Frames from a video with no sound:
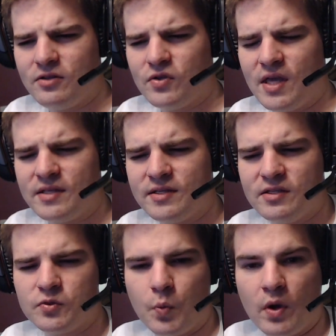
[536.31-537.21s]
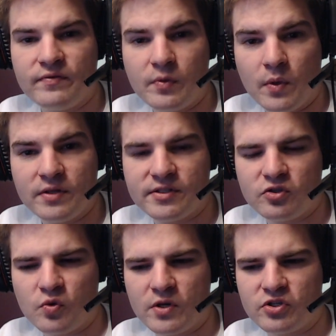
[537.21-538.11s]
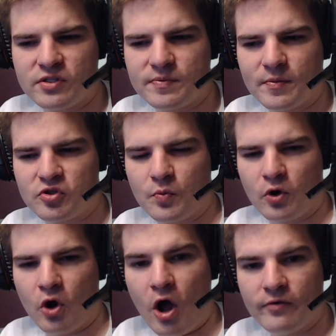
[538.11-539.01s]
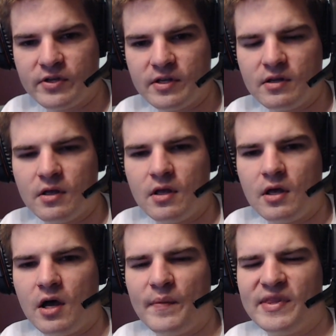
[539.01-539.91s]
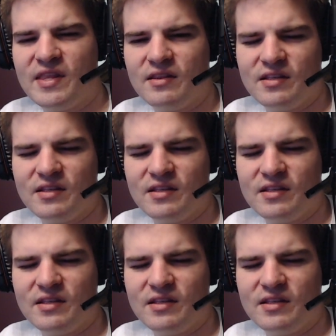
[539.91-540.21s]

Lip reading: get into these 1v1 situations much more often, and then these